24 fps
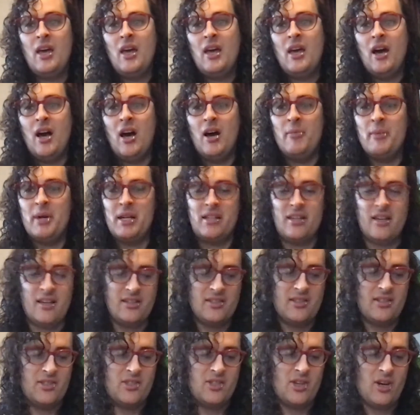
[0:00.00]
Ahmed
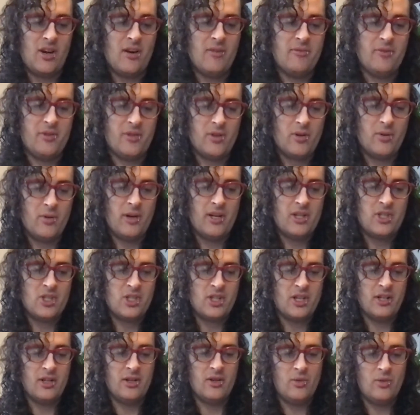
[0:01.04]
kicks us off with the
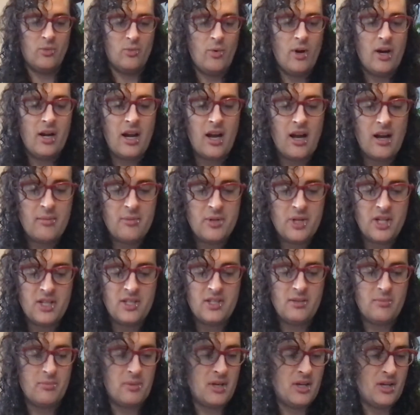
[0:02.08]
question, what objects
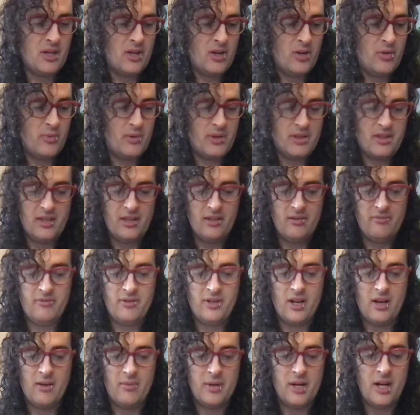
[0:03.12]
appear within
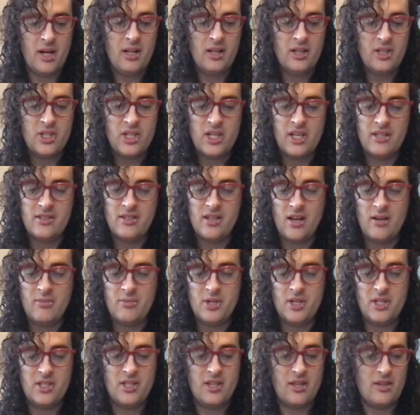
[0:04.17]
phenomenology as
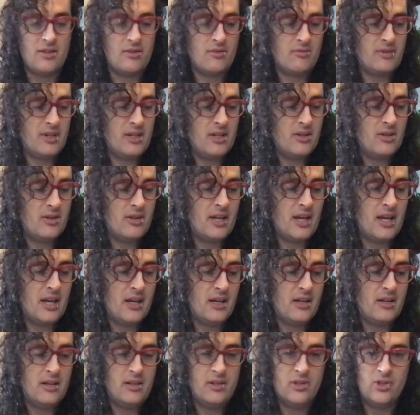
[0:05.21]
objects that the reader
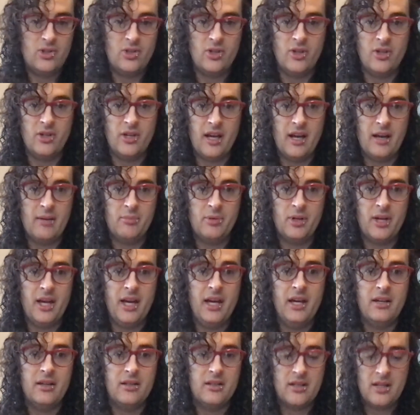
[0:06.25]
can in turn
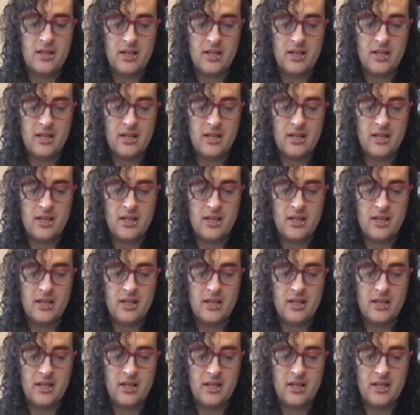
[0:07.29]
apprehend?